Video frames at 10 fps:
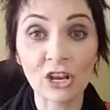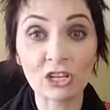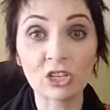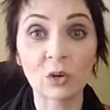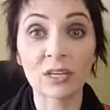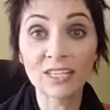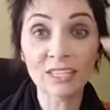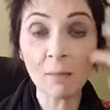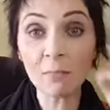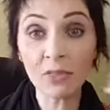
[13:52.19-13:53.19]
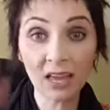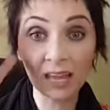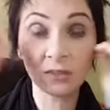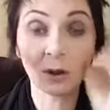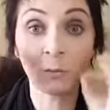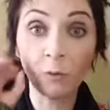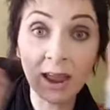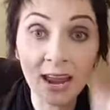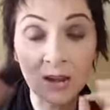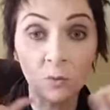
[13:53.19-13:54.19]
So something in their
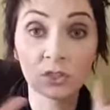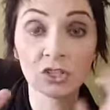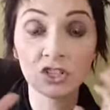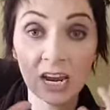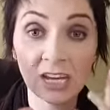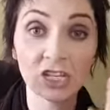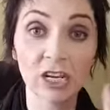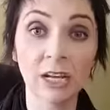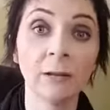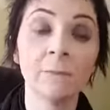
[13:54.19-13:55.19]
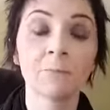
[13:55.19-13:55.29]
brain was changing